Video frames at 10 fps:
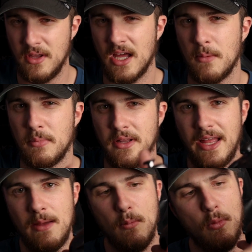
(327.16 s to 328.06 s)
you kind of
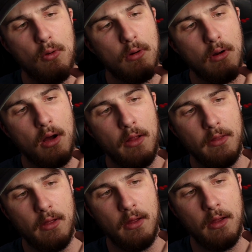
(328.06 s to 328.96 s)
play more
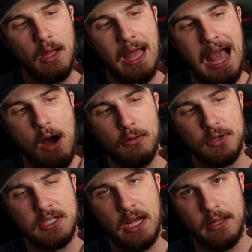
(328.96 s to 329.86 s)
on the
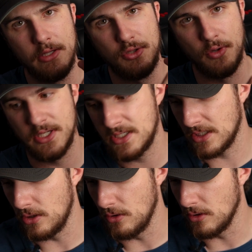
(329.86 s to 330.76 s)
outer side of the
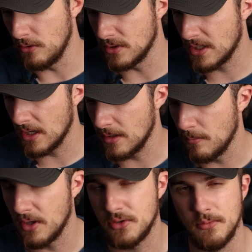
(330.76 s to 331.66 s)
joystick, you can use kind of the
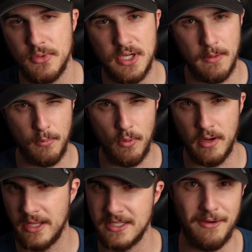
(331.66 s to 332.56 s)
mushroom shaped
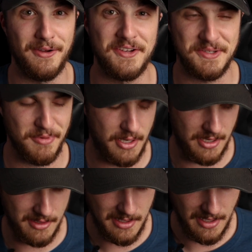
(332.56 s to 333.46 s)
one. That's how I explain
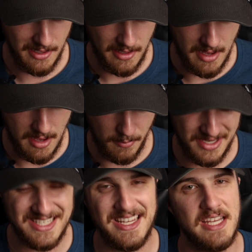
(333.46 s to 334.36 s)
it.
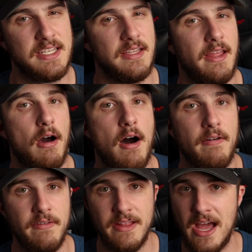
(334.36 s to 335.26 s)
But it's nice that they
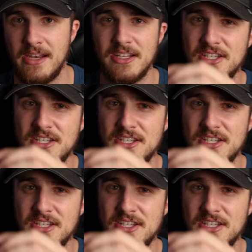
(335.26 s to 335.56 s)
offer that, and